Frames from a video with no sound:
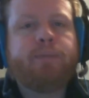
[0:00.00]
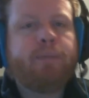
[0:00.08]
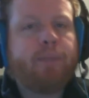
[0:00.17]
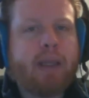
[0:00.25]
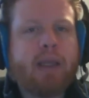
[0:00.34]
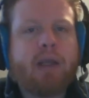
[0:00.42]

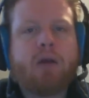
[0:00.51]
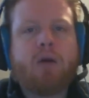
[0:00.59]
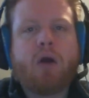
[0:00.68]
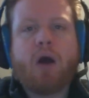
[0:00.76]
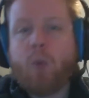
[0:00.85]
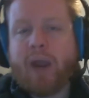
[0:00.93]
Be
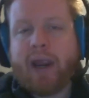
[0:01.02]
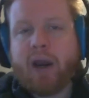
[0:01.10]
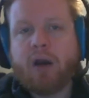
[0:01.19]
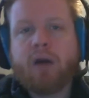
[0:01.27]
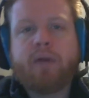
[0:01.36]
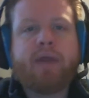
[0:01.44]

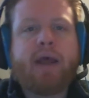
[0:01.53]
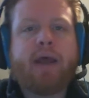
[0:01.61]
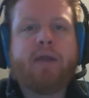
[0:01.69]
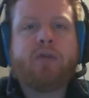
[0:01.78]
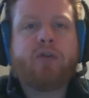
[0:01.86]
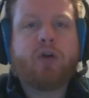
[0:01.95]
aware that
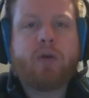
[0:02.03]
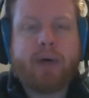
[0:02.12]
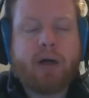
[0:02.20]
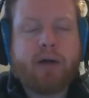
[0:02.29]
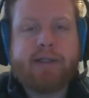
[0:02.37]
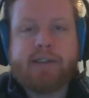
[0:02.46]
third
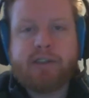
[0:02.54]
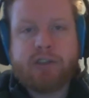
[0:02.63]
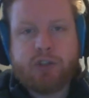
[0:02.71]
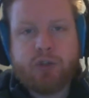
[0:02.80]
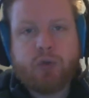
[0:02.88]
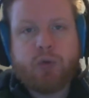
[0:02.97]
parties
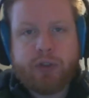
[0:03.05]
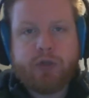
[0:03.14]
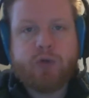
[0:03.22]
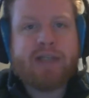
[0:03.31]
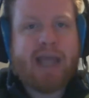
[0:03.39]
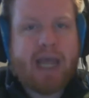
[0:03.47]
do
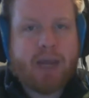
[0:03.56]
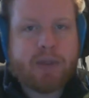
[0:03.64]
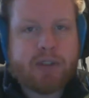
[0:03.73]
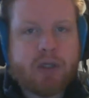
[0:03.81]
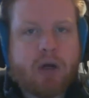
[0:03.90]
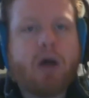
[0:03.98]
use
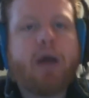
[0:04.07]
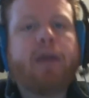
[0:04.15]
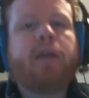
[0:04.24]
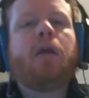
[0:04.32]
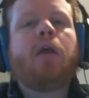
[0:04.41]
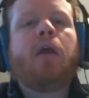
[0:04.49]
Amazon,
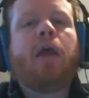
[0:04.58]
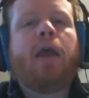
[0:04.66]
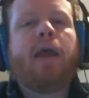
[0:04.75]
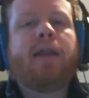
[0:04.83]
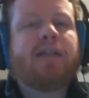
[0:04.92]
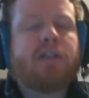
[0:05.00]

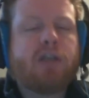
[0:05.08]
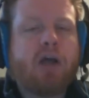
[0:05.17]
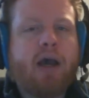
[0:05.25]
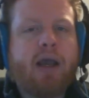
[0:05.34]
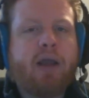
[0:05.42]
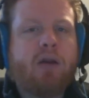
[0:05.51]
and
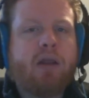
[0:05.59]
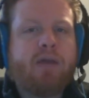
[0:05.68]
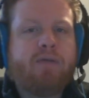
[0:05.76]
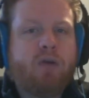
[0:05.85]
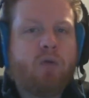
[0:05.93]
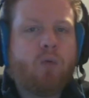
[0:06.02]
decide
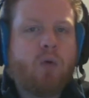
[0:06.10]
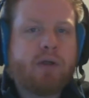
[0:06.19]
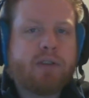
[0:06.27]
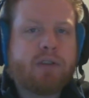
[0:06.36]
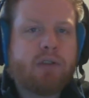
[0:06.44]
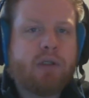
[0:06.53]
if you want,
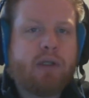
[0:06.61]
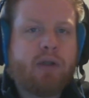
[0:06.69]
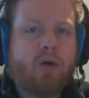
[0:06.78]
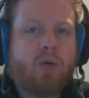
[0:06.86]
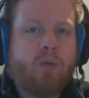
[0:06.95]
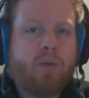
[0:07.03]

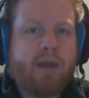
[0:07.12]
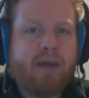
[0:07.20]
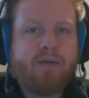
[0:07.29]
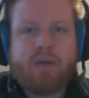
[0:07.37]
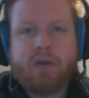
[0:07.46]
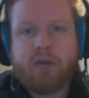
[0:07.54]
if
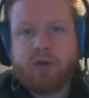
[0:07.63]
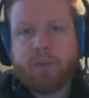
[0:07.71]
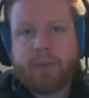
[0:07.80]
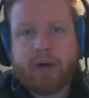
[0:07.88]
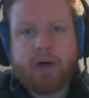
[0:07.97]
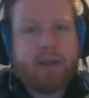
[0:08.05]
the third
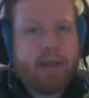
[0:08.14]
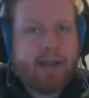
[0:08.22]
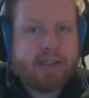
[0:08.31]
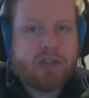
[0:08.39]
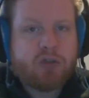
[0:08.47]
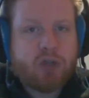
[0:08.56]
party
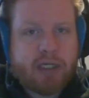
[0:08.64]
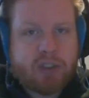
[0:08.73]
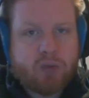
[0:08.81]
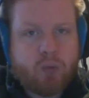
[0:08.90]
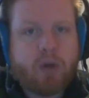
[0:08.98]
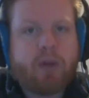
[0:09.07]
is
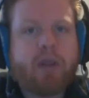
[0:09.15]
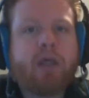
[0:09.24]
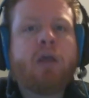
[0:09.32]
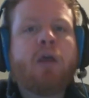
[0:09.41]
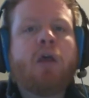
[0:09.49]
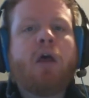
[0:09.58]
trustworthy,
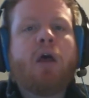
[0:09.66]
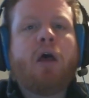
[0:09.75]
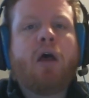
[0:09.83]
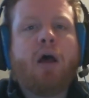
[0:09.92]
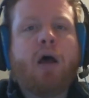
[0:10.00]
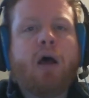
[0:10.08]

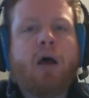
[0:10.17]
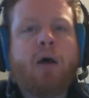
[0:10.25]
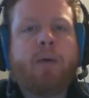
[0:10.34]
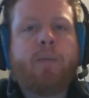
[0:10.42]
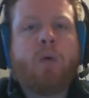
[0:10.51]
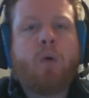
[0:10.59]

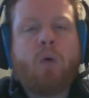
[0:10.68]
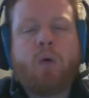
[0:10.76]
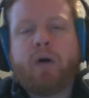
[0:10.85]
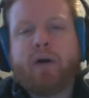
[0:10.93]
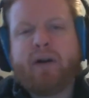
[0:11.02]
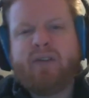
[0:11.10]

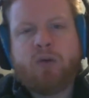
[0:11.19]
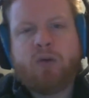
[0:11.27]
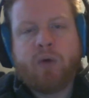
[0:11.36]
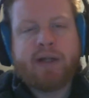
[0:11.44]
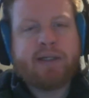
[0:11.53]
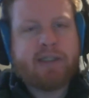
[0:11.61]
or if you
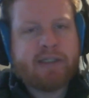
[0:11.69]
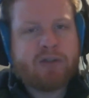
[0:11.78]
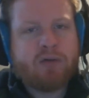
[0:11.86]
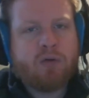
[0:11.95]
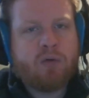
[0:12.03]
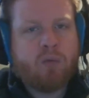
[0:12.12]
to just
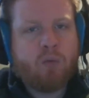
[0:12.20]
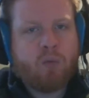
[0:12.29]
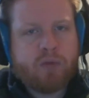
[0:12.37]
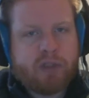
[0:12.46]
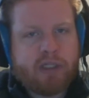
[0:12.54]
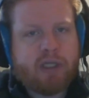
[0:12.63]

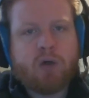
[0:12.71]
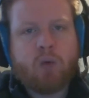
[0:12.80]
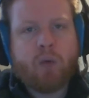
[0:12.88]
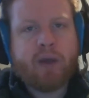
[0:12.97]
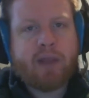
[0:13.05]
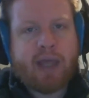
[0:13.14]
deal
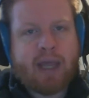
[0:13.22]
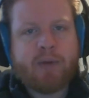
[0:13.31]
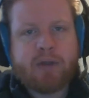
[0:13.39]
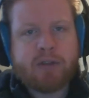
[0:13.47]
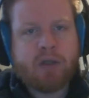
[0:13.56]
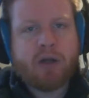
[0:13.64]
with
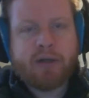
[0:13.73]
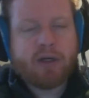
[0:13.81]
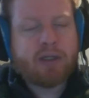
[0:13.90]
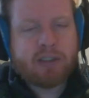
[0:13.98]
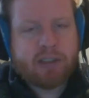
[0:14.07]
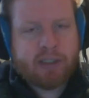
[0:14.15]
Amazon.ca
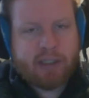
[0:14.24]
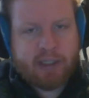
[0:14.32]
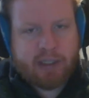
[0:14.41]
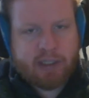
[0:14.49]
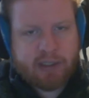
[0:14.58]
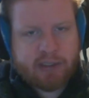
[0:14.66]

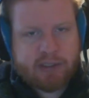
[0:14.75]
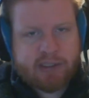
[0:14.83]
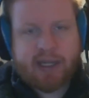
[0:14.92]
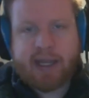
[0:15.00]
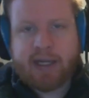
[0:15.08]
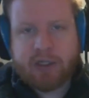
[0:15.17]

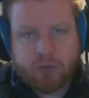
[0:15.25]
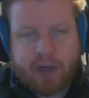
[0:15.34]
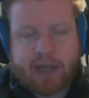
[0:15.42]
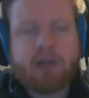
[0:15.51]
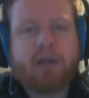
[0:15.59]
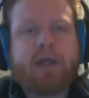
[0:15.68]

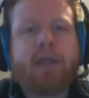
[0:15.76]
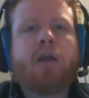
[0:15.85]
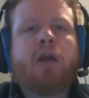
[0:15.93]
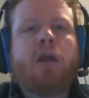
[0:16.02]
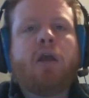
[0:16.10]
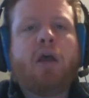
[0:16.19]
directly.
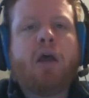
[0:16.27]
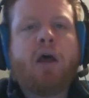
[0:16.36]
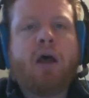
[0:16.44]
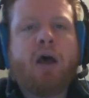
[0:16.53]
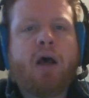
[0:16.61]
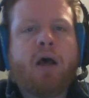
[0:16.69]

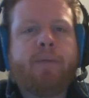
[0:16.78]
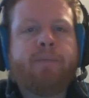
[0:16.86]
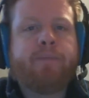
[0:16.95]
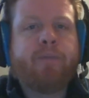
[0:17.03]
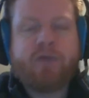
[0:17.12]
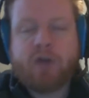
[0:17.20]

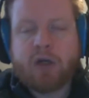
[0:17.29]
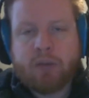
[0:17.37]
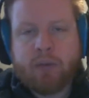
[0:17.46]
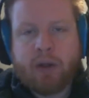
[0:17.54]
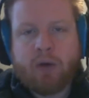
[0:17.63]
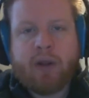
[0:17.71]
We've talked
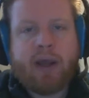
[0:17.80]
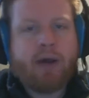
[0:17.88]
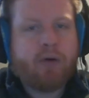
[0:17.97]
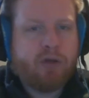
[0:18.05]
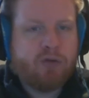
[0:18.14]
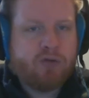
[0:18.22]
about how
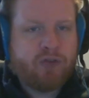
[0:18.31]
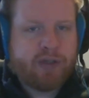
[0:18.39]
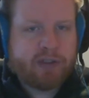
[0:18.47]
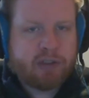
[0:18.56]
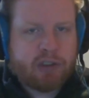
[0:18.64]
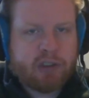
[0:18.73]
to use
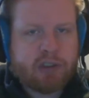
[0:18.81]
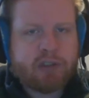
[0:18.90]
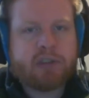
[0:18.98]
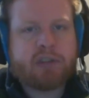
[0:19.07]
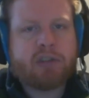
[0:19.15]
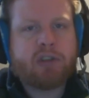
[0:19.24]

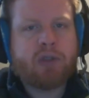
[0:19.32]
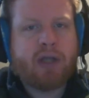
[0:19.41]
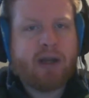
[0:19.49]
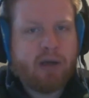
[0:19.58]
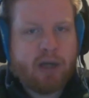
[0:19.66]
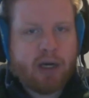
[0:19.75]
filters to kind
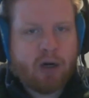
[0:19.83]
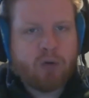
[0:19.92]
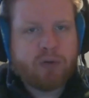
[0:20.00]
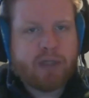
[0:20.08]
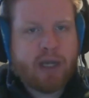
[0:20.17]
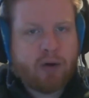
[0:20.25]
of narrow
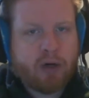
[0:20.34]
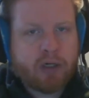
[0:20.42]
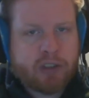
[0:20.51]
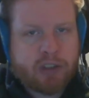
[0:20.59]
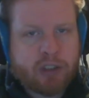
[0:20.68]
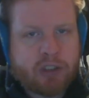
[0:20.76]
down our
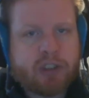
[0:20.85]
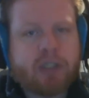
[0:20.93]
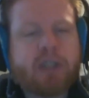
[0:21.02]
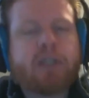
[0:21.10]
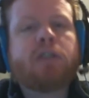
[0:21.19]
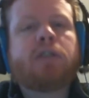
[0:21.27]

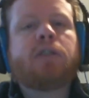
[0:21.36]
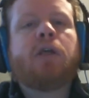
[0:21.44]
searches.